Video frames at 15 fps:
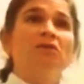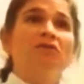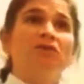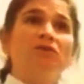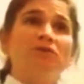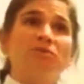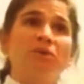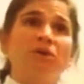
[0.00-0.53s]

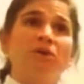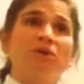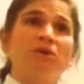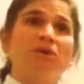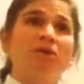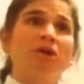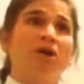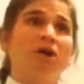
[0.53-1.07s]
First of
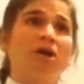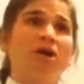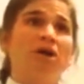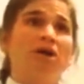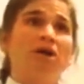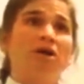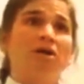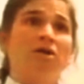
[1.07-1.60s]

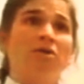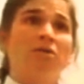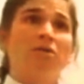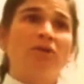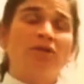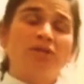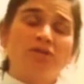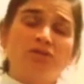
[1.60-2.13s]
all,
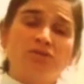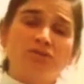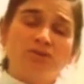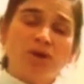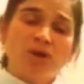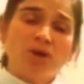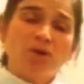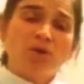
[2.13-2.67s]
we need to
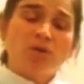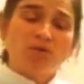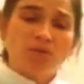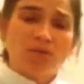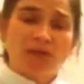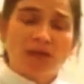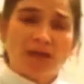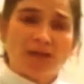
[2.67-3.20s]
know
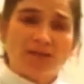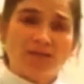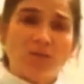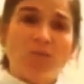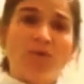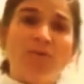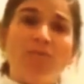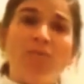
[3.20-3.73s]
that
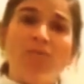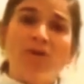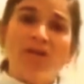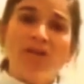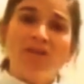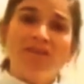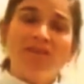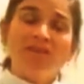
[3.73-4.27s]
we
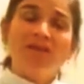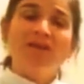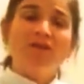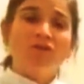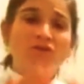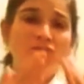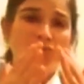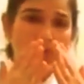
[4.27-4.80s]
breathe
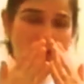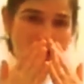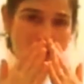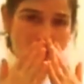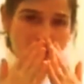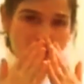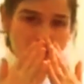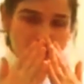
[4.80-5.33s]
through
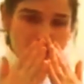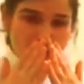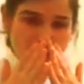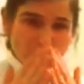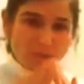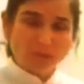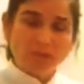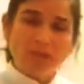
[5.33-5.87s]
our
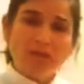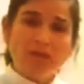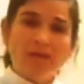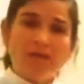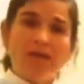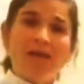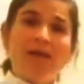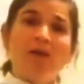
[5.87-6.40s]
nose
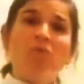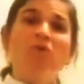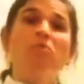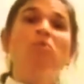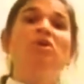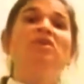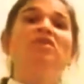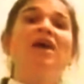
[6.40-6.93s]
and we
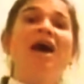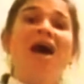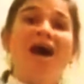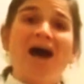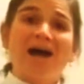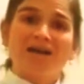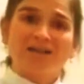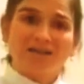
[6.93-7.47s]
breathe
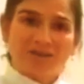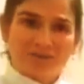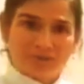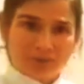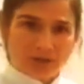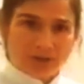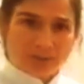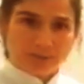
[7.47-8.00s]

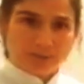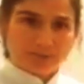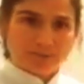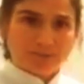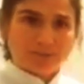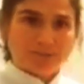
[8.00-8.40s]
actively.